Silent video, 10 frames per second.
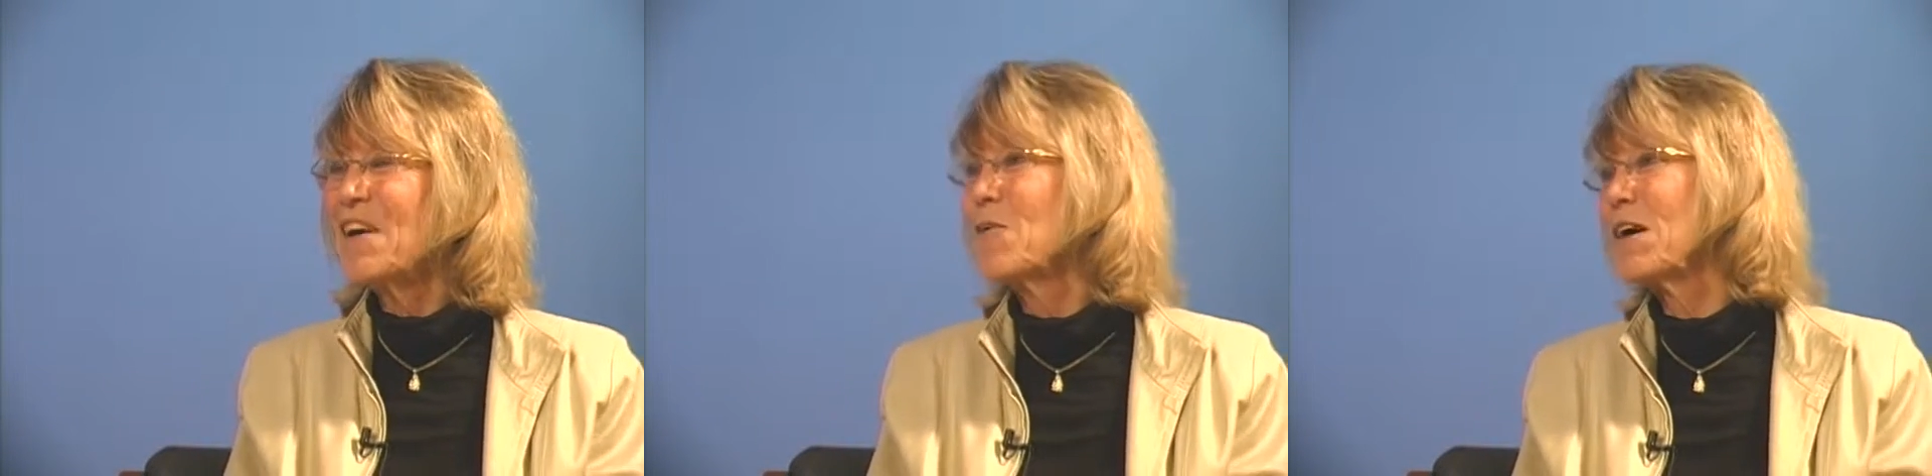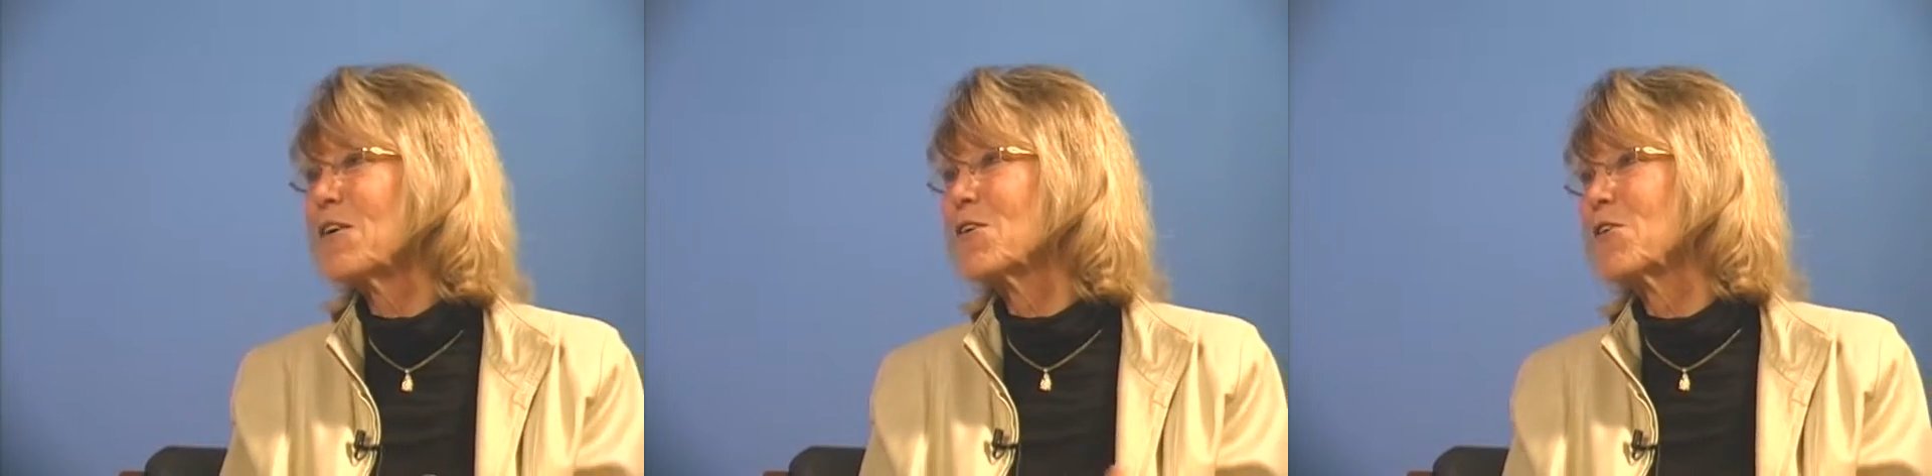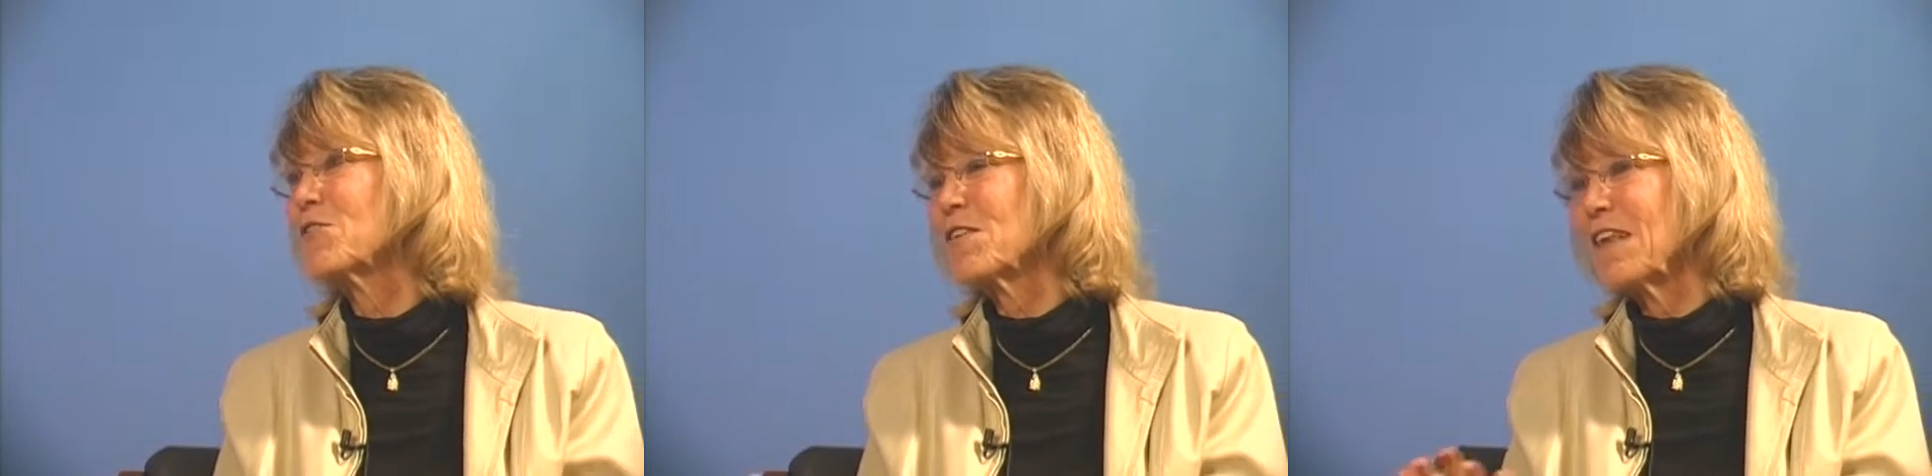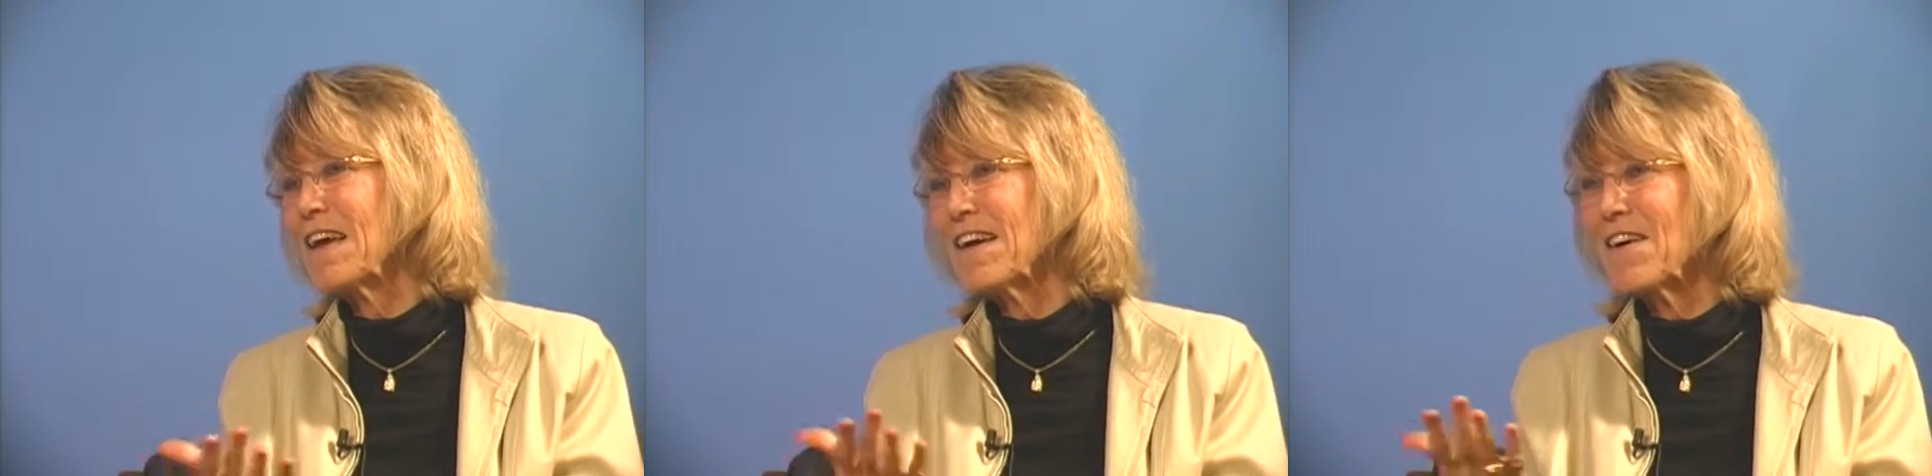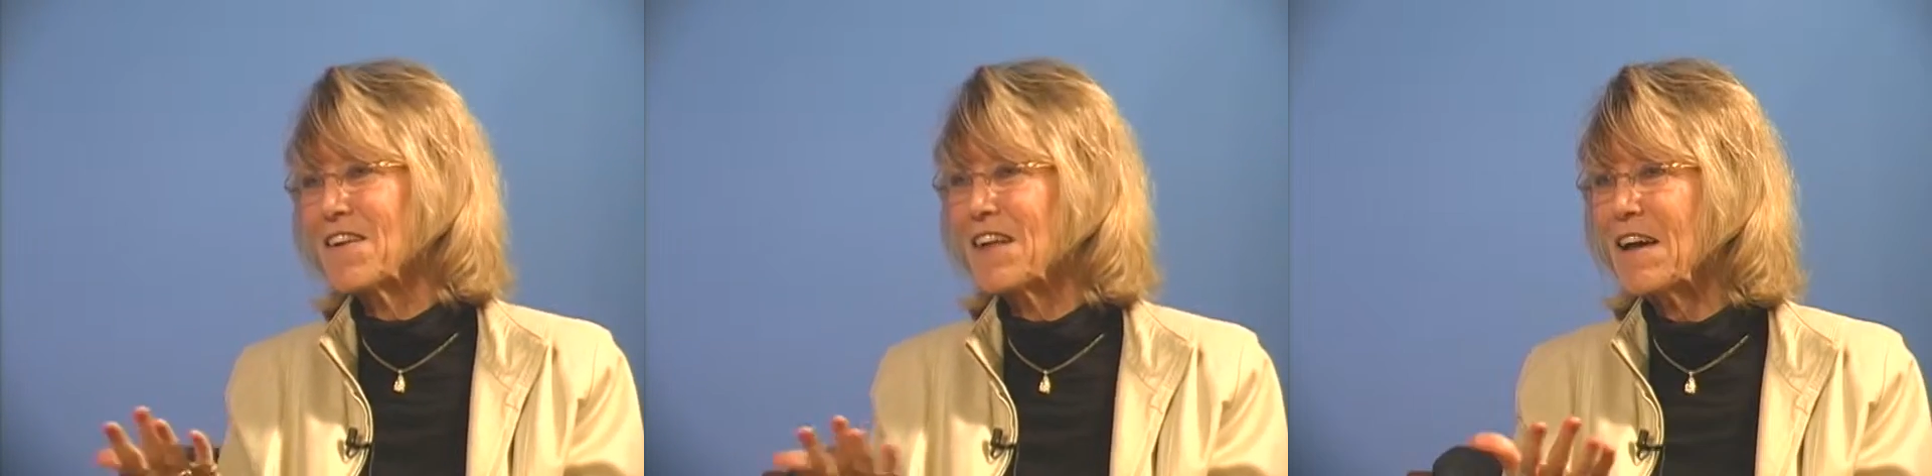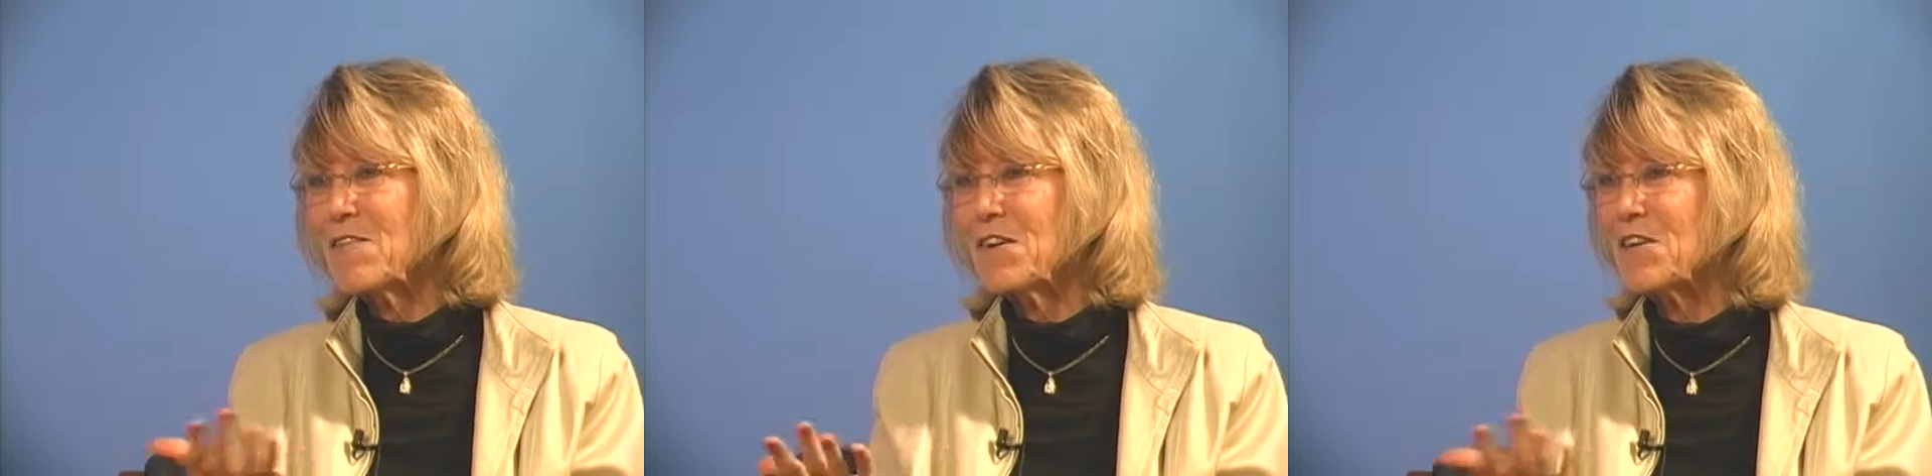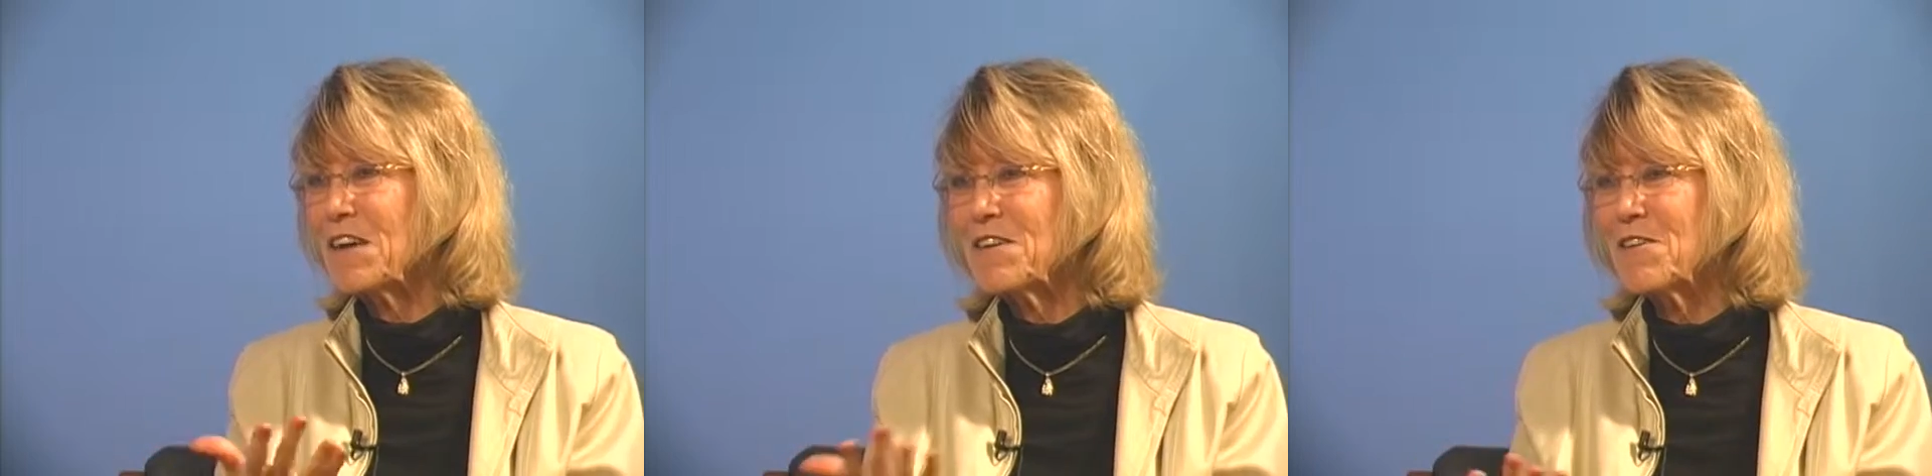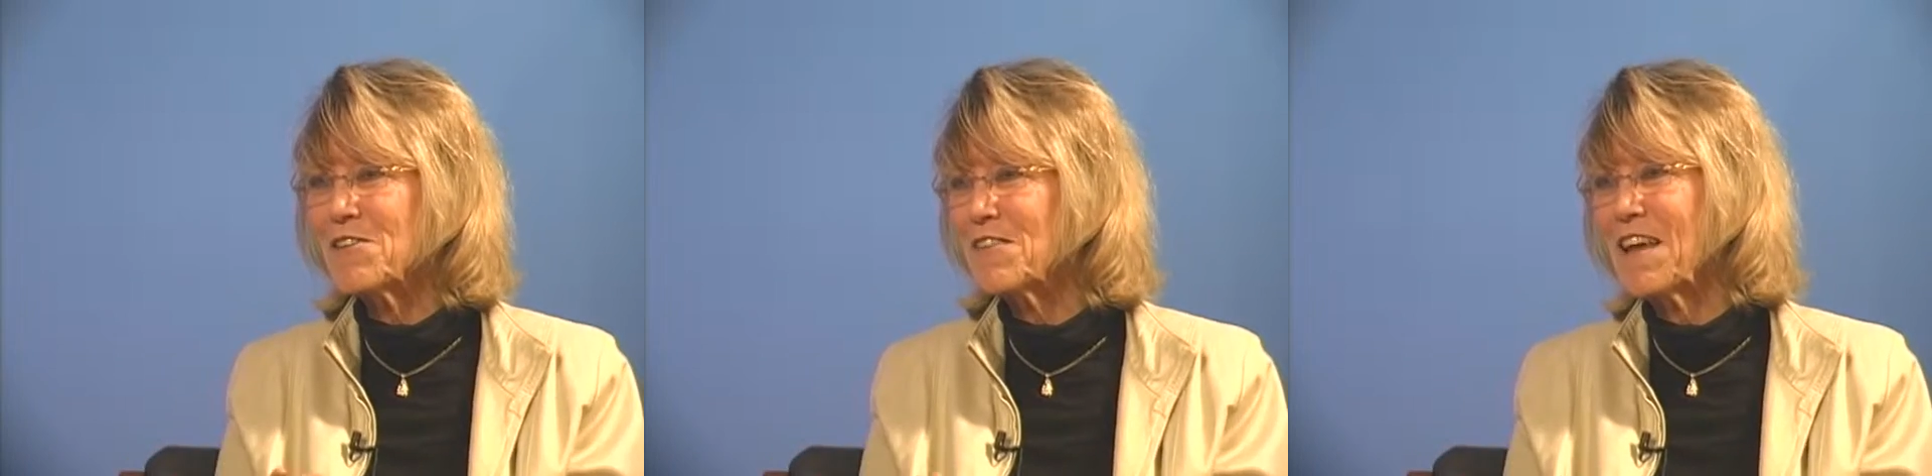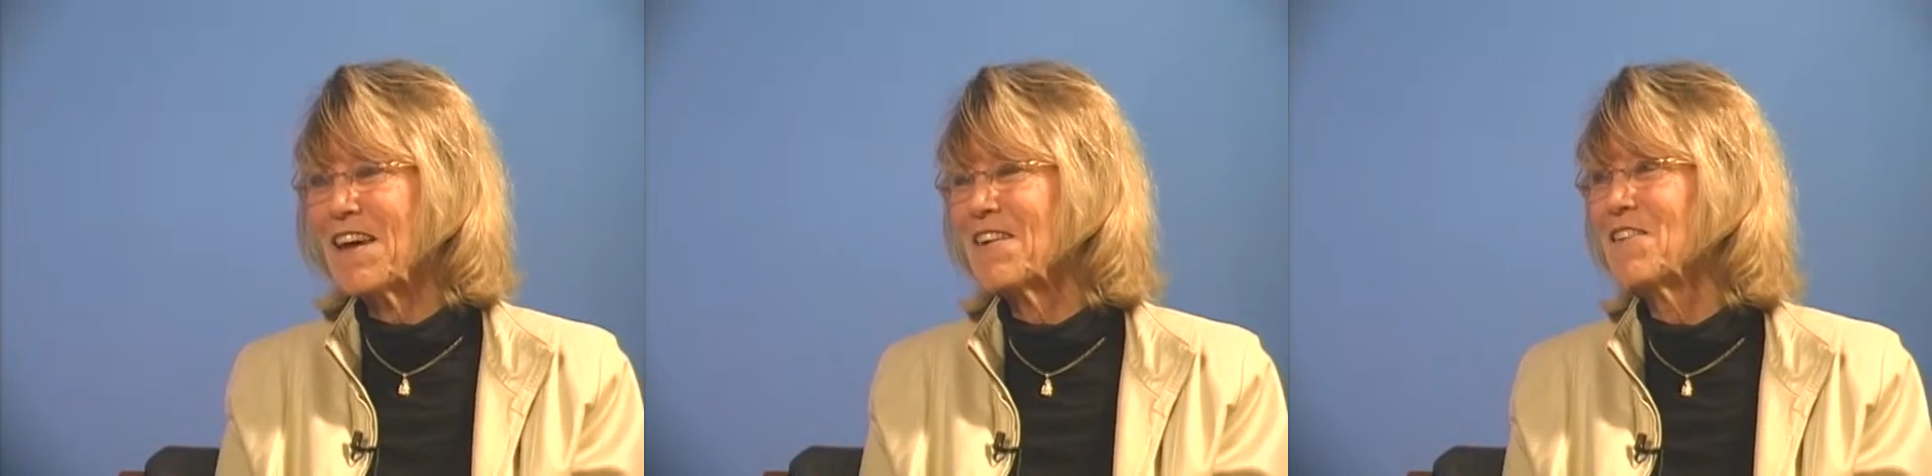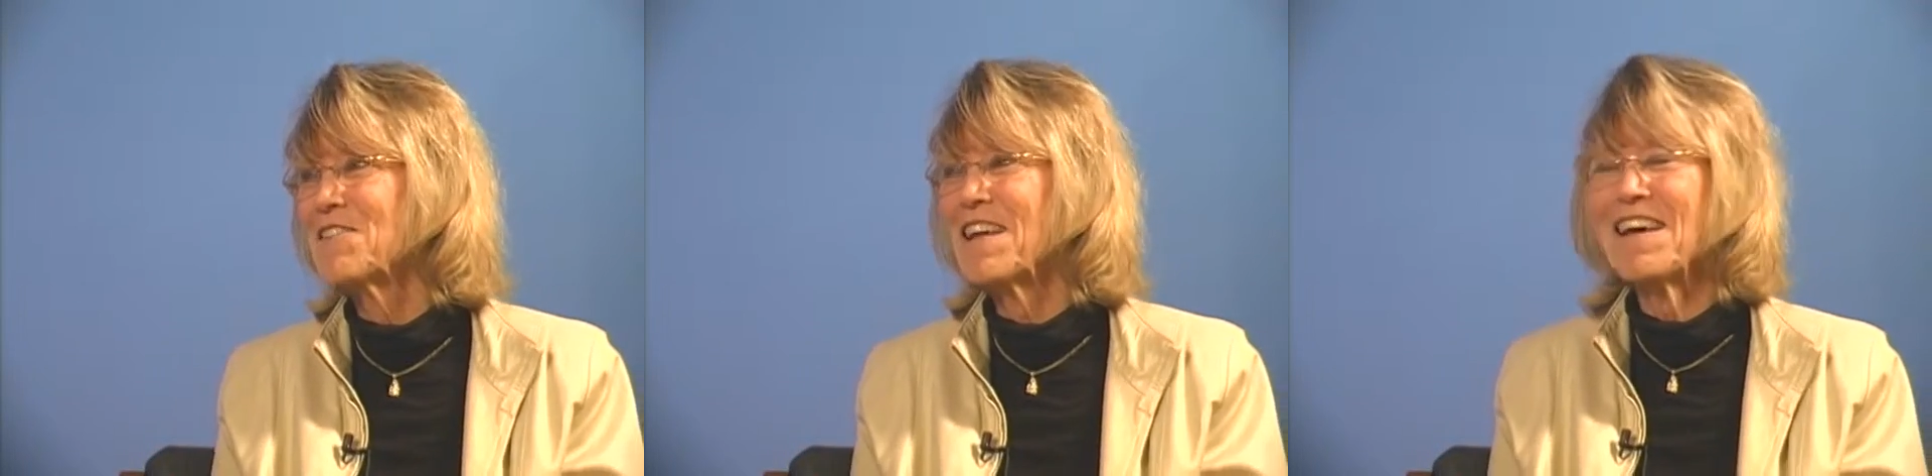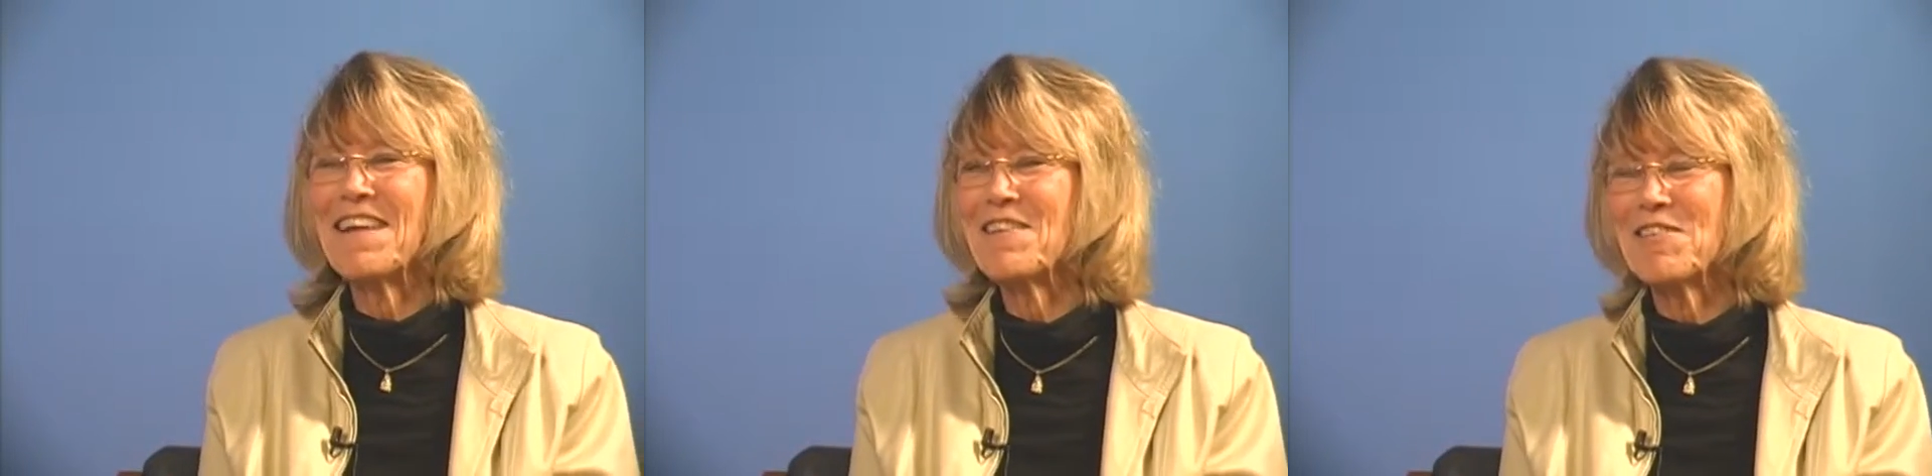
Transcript: Well, of course, they all have their Kindles now instead.